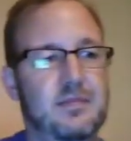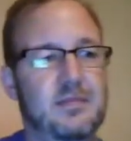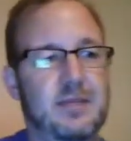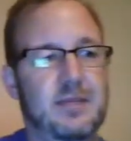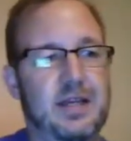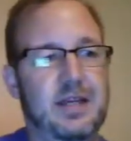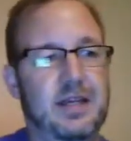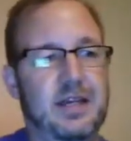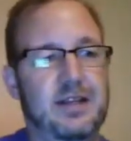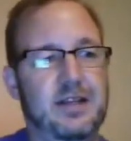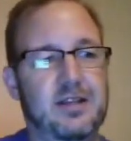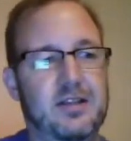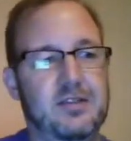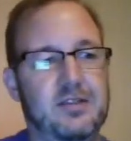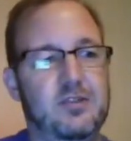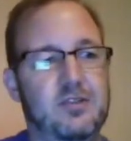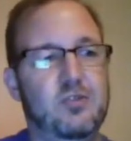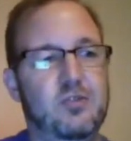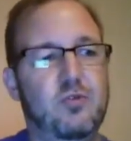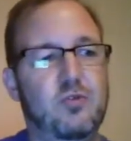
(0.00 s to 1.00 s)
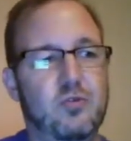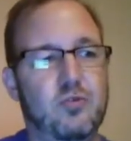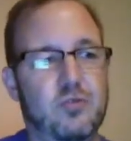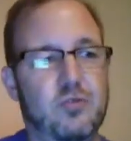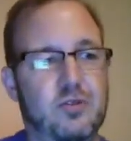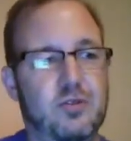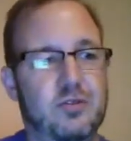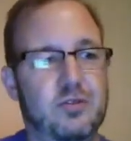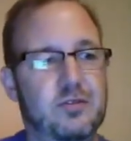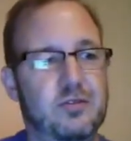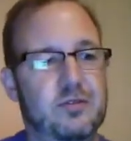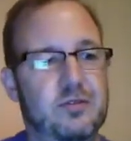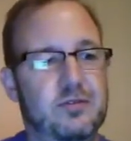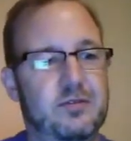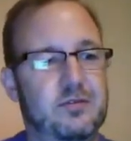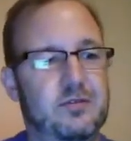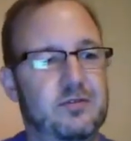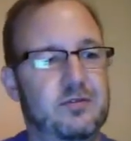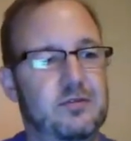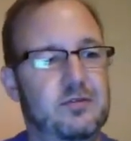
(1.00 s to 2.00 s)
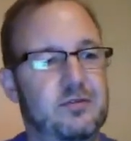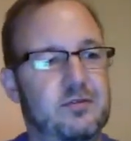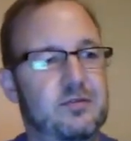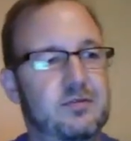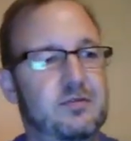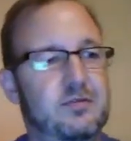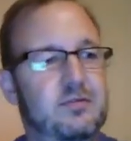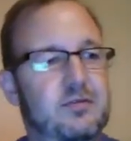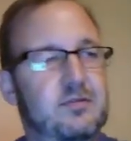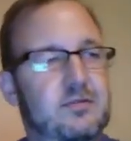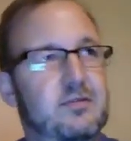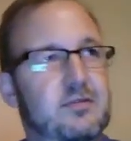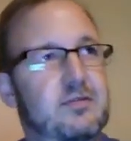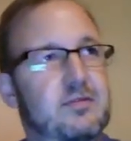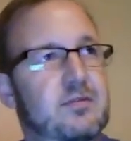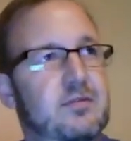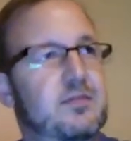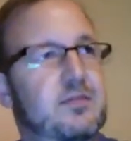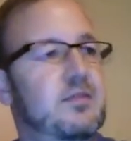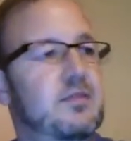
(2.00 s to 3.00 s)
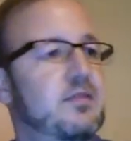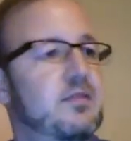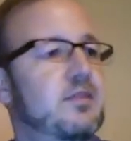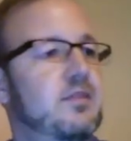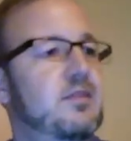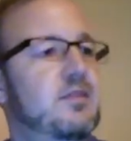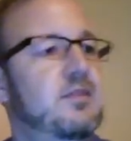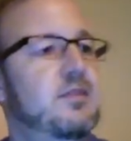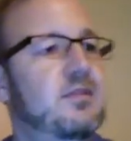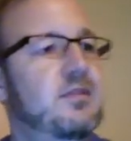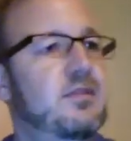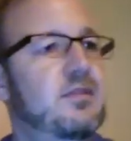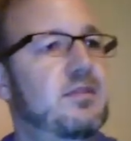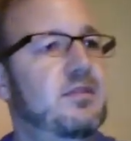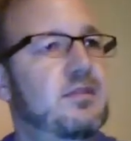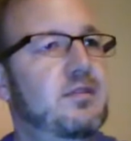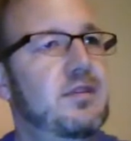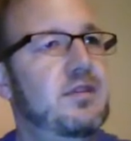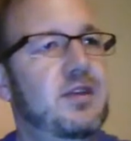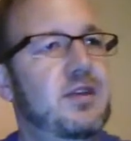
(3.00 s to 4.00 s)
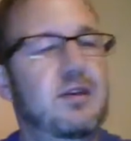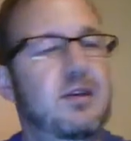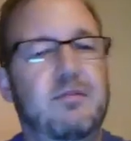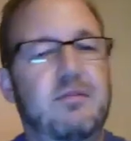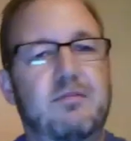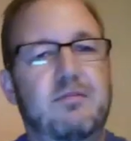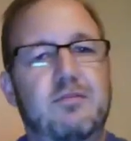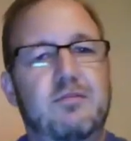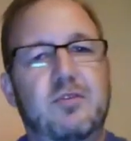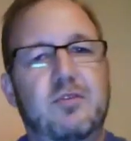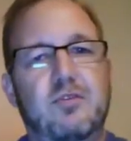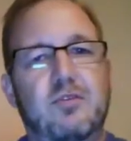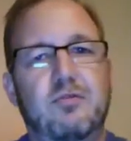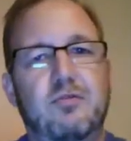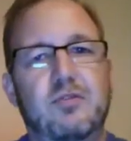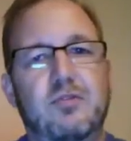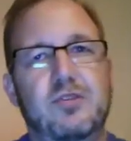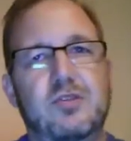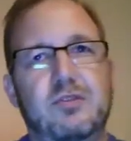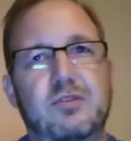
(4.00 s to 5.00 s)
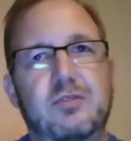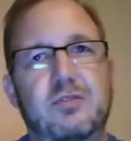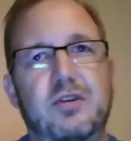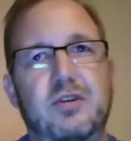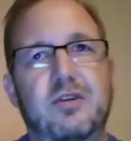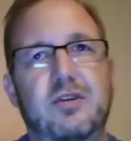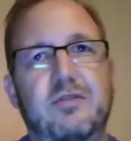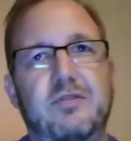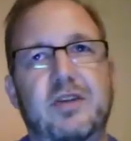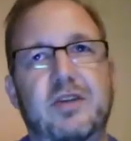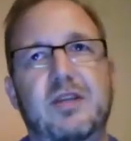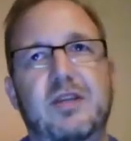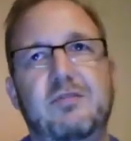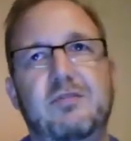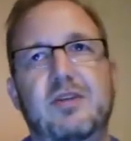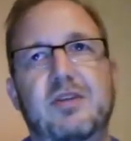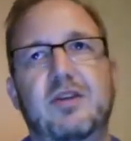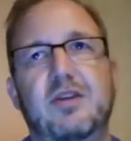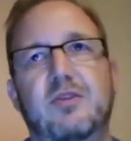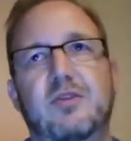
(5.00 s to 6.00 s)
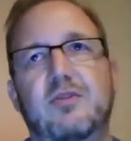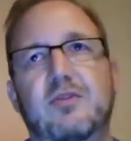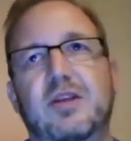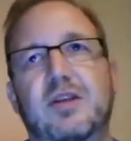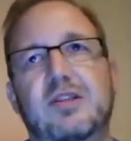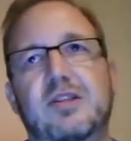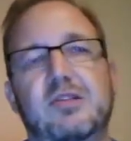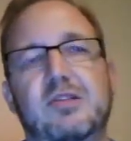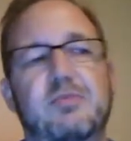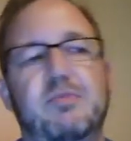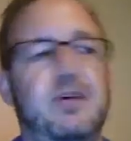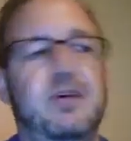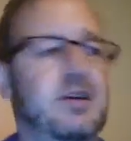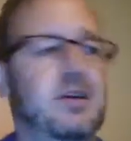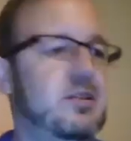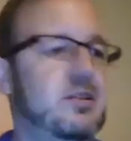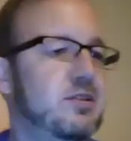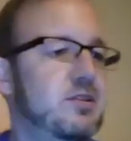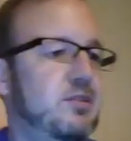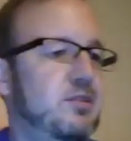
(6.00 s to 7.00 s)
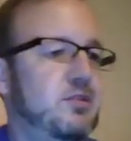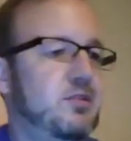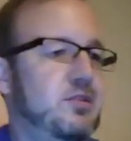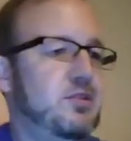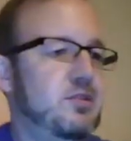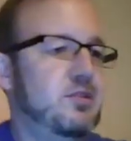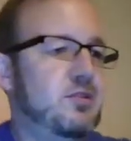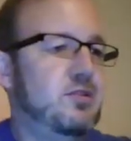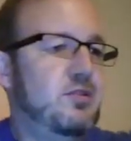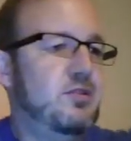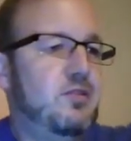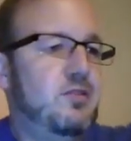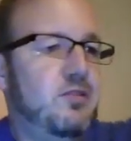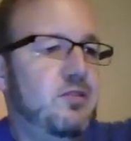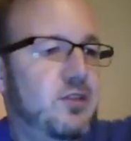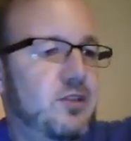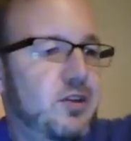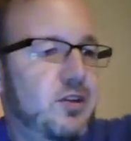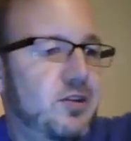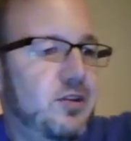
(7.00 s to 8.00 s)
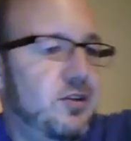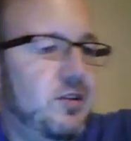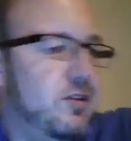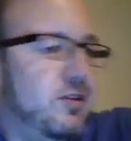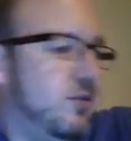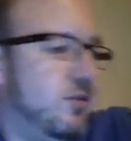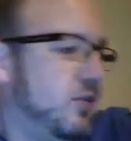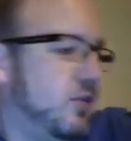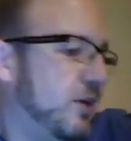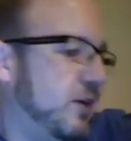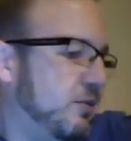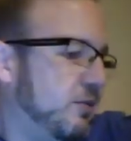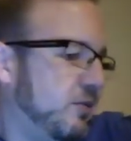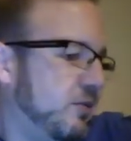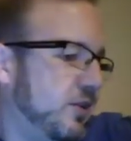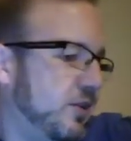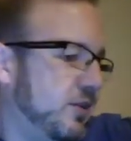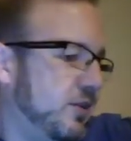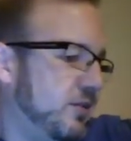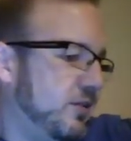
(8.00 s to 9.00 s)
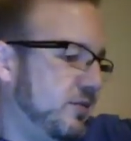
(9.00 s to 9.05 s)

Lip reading: That is cool. And I'm going to ruin something here if I keep digging away at this box. Let me just look in here and grab it right.